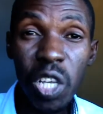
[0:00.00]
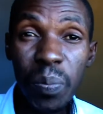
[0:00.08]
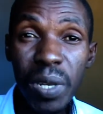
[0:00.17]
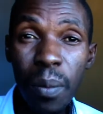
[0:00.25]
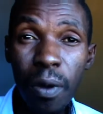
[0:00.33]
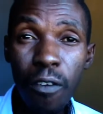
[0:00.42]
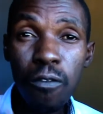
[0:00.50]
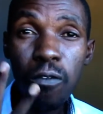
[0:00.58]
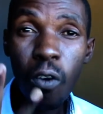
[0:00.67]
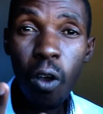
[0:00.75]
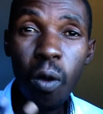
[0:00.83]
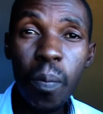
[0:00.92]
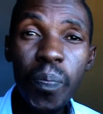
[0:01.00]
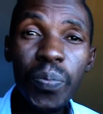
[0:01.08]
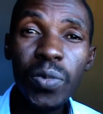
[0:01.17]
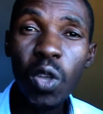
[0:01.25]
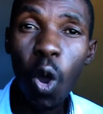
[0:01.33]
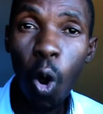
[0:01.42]
Tip number four,
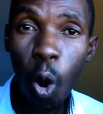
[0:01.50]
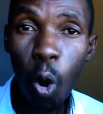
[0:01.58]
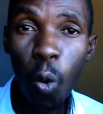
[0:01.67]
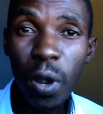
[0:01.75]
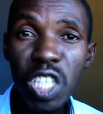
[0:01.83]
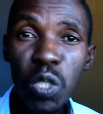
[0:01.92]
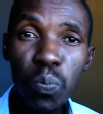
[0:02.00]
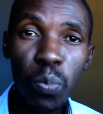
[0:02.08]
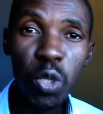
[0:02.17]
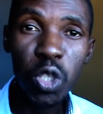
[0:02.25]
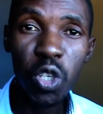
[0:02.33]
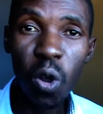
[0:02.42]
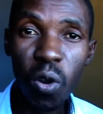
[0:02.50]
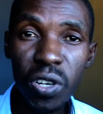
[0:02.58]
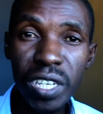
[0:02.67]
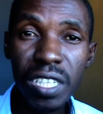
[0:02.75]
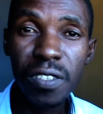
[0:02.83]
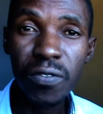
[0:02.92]
always put your
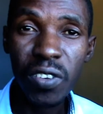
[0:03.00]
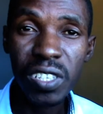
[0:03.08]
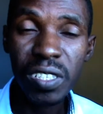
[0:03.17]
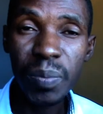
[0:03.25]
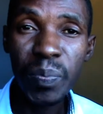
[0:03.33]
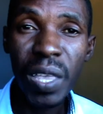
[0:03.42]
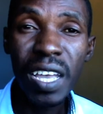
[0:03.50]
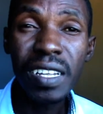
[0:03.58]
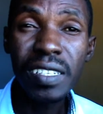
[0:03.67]
audience first.